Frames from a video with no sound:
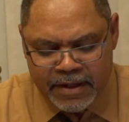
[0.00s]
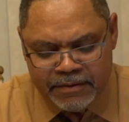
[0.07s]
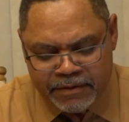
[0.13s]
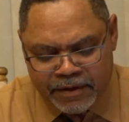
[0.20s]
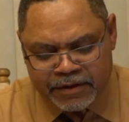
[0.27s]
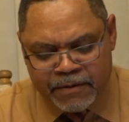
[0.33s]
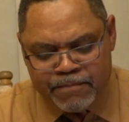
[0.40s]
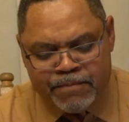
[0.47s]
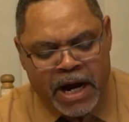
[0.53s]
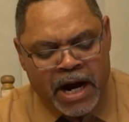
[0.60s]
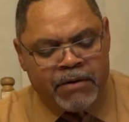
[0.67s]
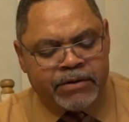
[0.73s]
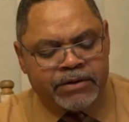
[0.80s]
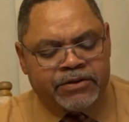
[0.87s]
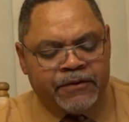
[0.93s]
Well, the
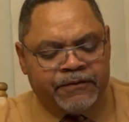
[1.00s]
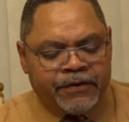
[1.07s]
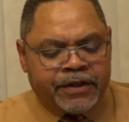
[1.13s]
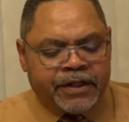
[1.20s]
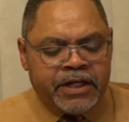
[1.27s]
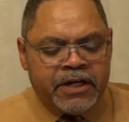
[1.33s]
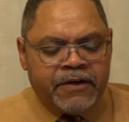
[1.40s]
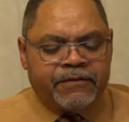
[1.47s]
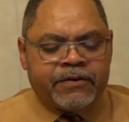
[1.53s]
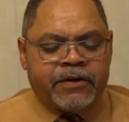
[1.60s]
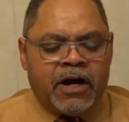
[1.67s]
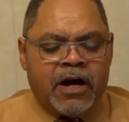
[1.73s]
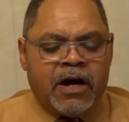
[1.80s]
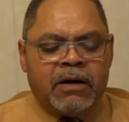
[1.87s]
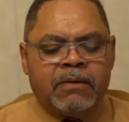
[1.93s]
power to forgive
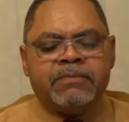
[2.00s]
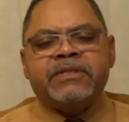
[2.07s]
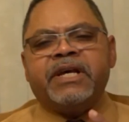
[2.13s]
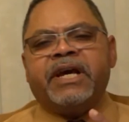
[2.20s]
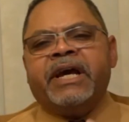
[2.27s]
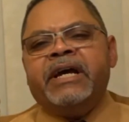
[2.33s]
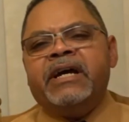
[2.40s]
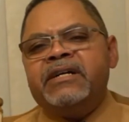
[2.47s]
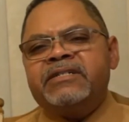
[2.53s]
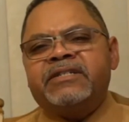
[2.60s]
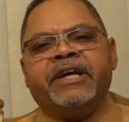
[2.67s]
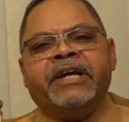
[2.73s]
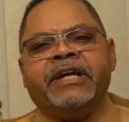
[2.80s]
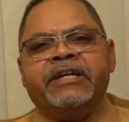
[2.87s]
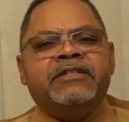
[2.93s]
comes as
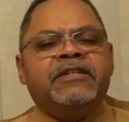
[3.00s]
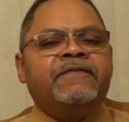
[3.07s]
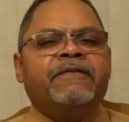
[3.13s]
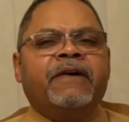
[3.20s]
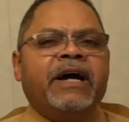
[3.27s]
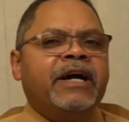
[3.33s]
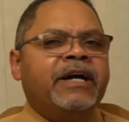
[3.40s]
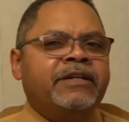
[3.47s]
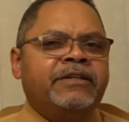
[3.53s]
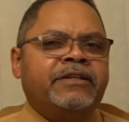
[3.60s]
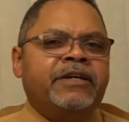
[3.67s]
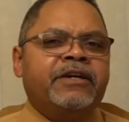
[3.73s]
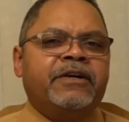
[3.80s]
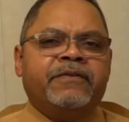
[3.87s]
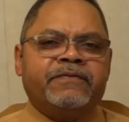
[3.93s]
a divine
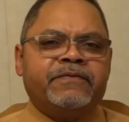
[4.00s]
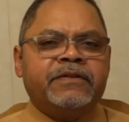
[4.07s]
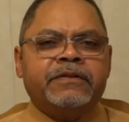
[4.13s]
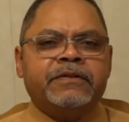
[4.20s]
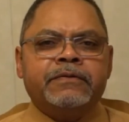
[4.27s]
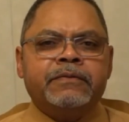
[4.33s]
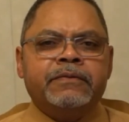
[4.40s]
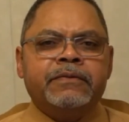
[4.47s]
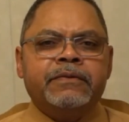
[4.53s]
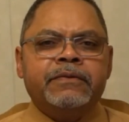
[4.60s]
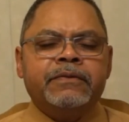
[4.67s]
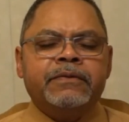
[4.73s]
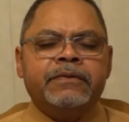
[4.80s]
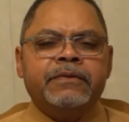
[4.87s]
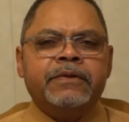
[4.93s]
gift.
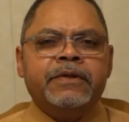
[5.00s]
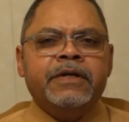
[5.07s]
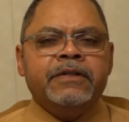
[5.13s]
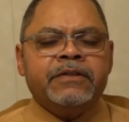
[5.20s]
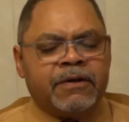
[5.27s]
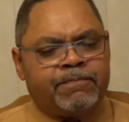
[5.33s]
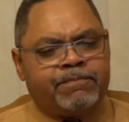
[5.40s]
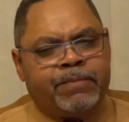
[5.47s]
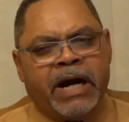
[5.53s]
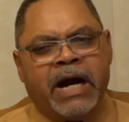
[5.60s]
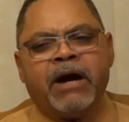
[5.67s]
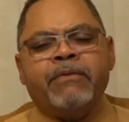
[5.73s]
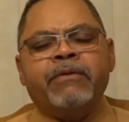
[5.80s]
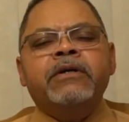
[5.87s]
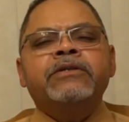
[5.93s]
The
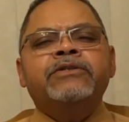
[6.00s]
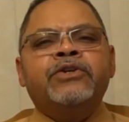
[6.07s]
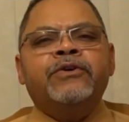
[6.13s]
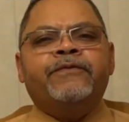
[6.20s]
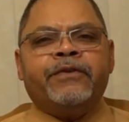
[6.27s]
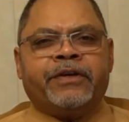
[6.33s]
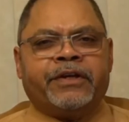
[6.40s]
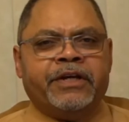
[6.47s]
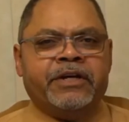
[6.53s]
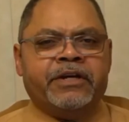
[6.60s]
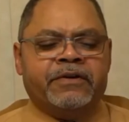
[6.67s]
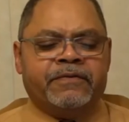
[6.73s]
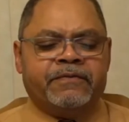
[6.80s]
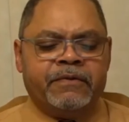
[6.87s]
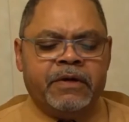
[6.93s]
power to
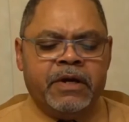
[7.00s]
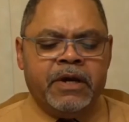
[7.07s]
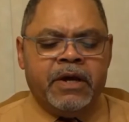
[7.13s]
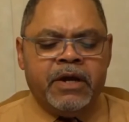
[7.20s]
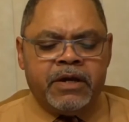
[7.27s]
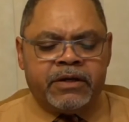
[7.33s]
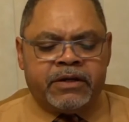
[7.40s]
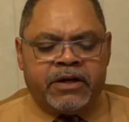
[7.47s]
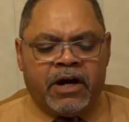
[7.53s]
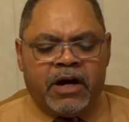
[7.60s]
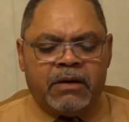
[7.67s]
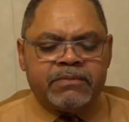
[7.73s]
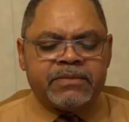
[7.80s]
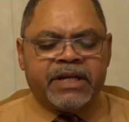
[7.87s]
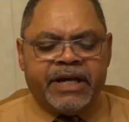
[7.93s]
forgive
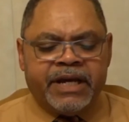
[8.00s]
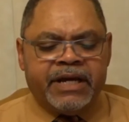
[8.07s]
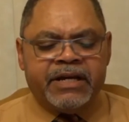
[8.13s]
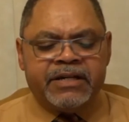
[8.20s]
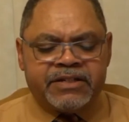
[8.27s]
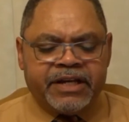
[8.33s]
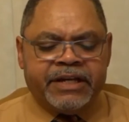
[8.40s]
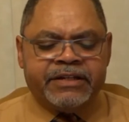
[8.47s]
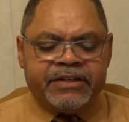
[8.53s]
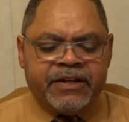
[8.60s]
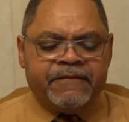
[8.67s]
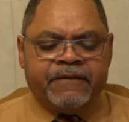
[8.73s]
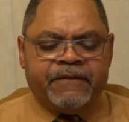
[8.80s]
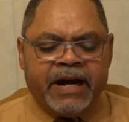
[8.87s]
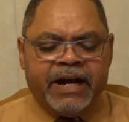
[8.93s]
comes as a
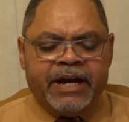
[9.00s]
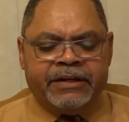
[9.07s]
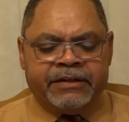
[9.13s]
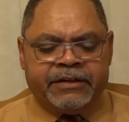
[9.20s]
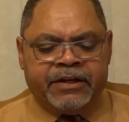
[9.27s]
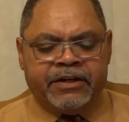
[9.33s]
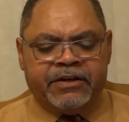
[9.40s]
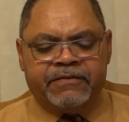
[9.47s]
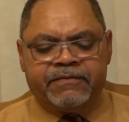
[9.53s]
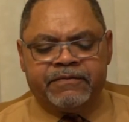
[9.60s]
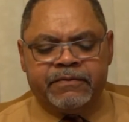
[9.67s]
divine gift.